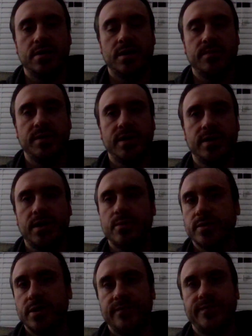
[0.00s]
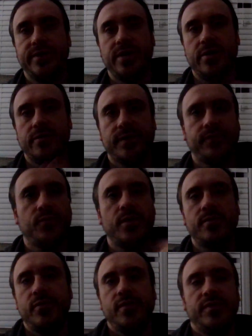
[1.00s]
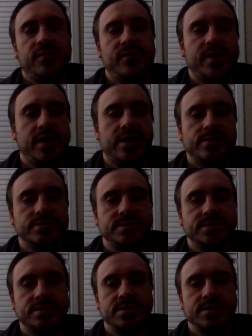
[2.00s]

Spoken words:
I mean, I would love to know. That's why I'm doing these videos,